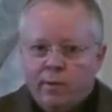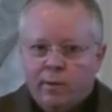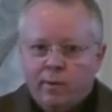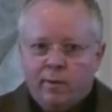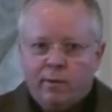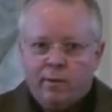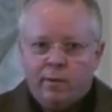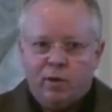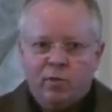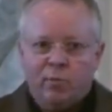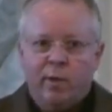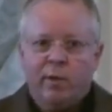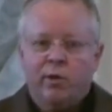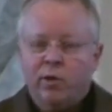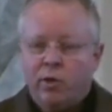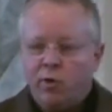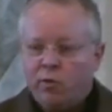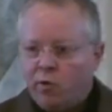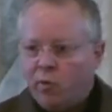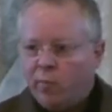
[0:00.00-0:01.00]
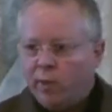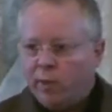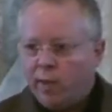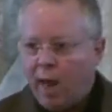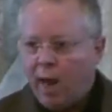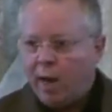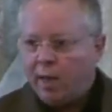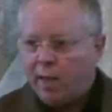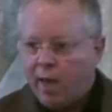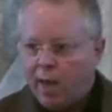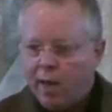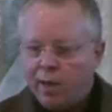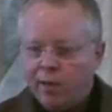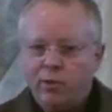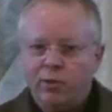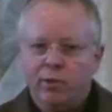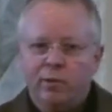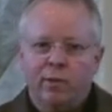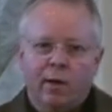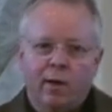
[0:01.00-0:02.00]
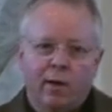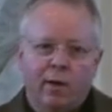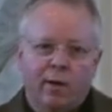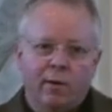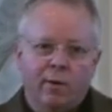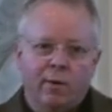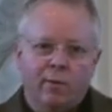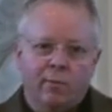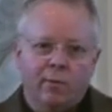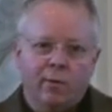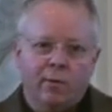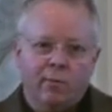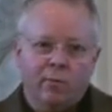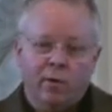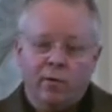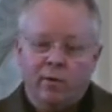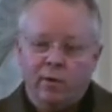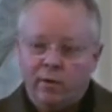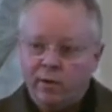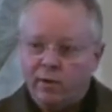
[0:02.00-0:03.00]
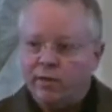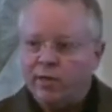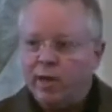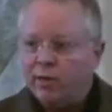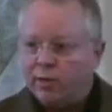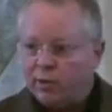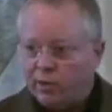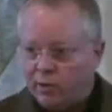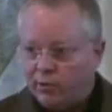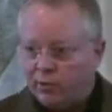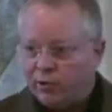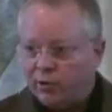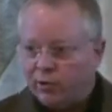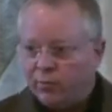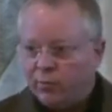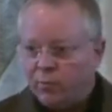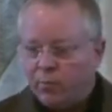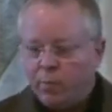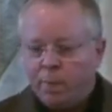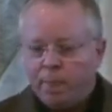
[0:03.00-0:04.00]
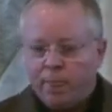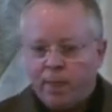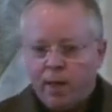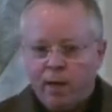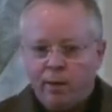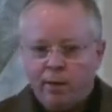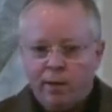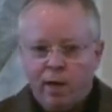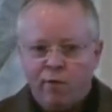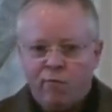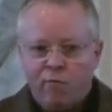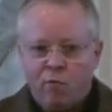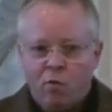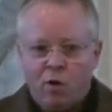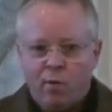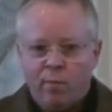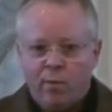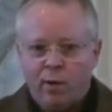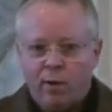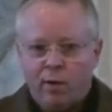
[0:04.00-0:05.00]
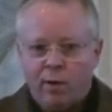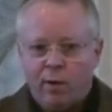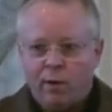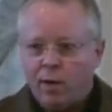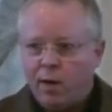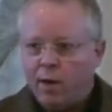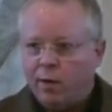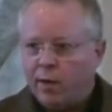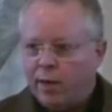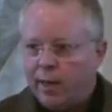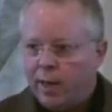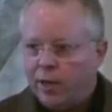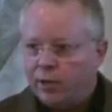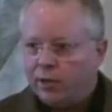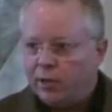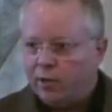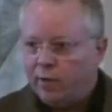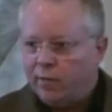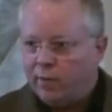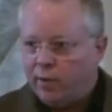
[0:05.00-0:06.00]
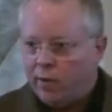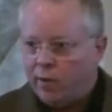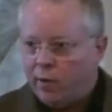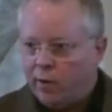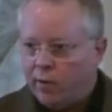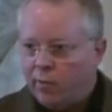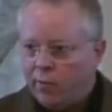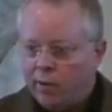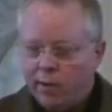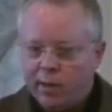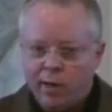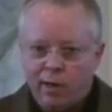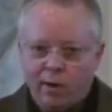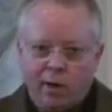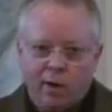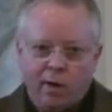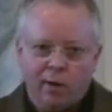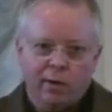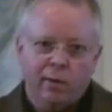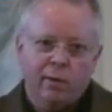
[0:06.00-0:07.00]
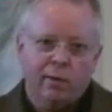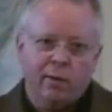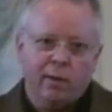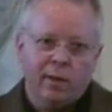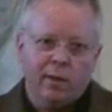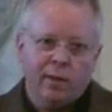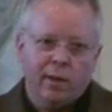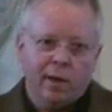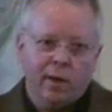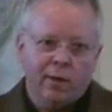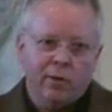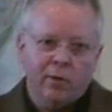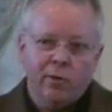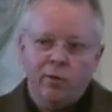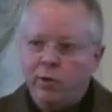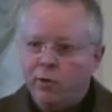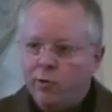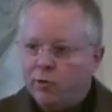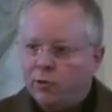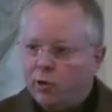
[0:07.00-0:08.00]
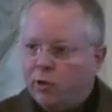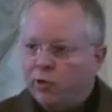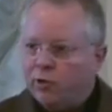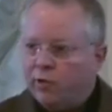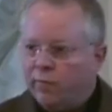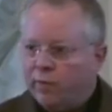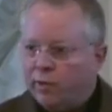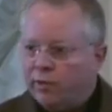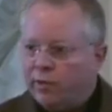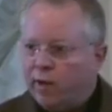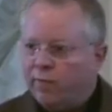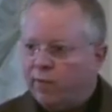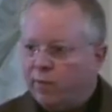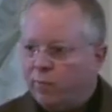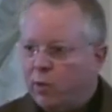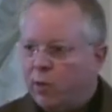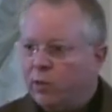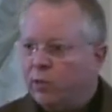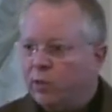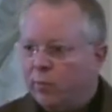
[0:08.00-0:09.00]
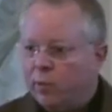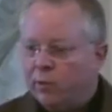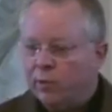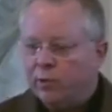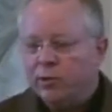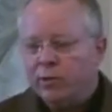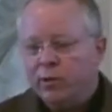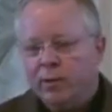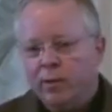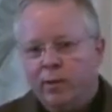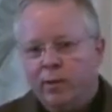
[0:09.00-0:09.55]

The splinter group in that case were the dissenters, and they formed a congregation of their own. They called it the UU Church of the Seven Principles.